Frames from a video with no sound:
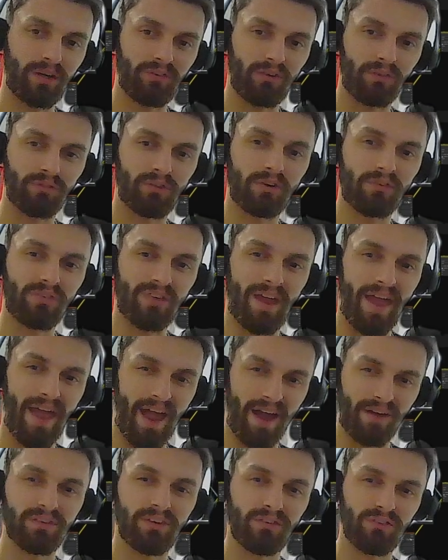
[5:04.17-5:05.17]
softwares
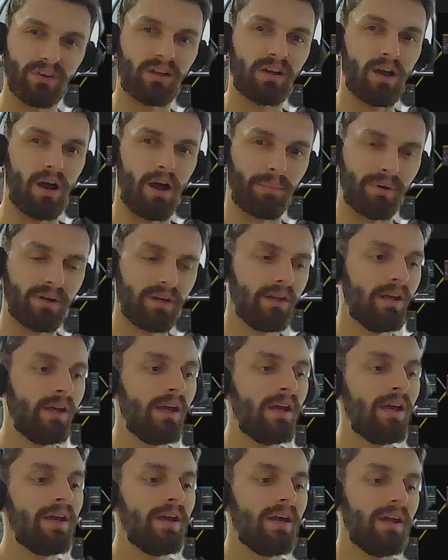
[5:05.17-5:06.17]
have this in common,
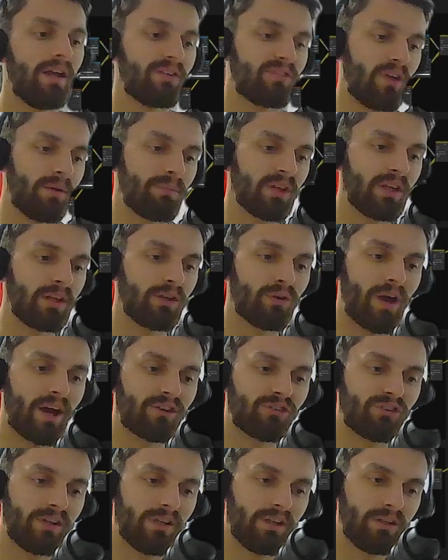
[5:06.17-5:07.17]
it's something you
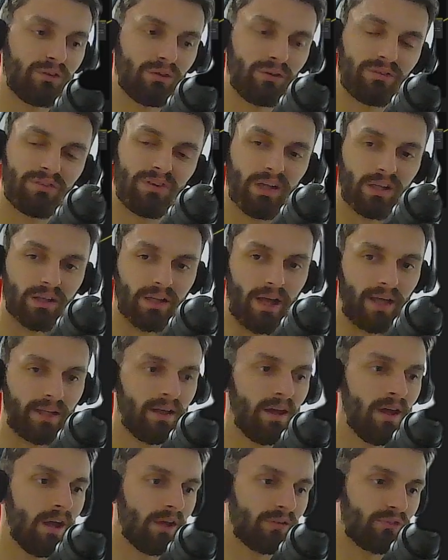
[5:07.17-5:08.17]
actually do see a lot.
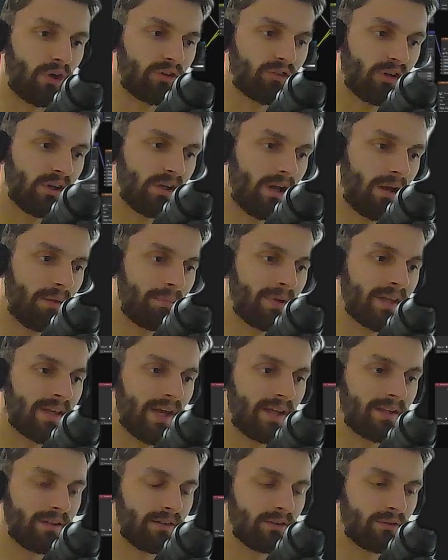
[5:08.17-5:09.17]
So actually, let me
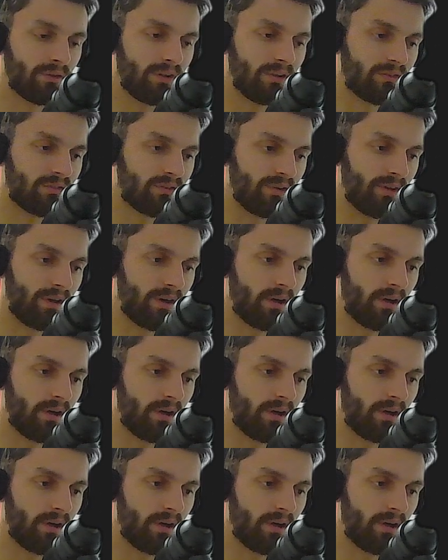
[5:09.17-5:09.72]
get into this.